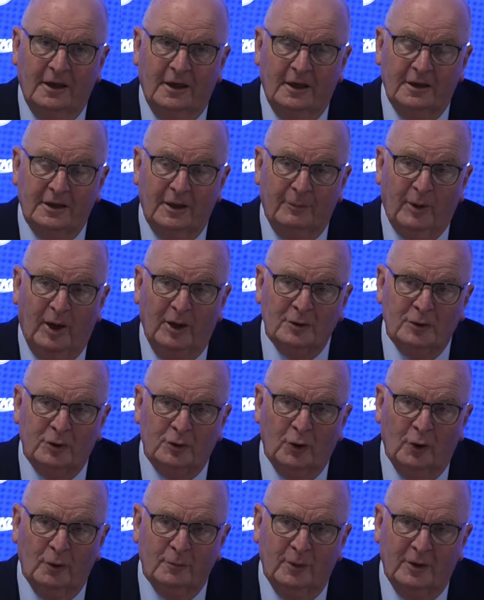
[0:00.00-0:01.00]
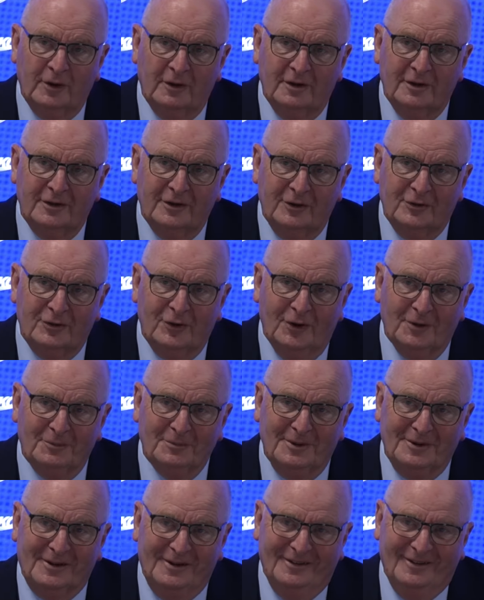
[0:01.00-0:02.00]
As a barnstormer or as a
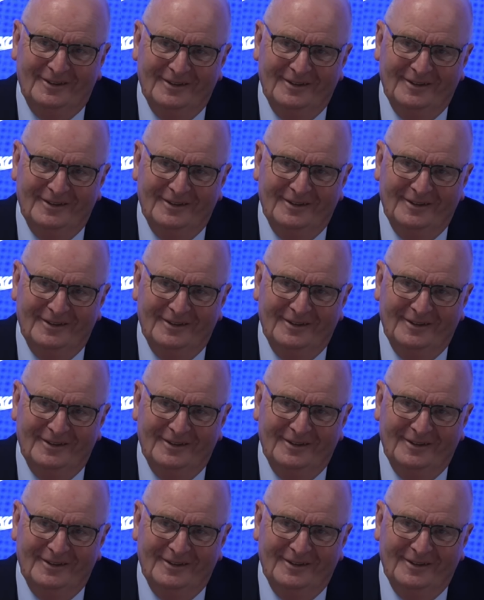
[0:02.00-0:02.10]
chairman?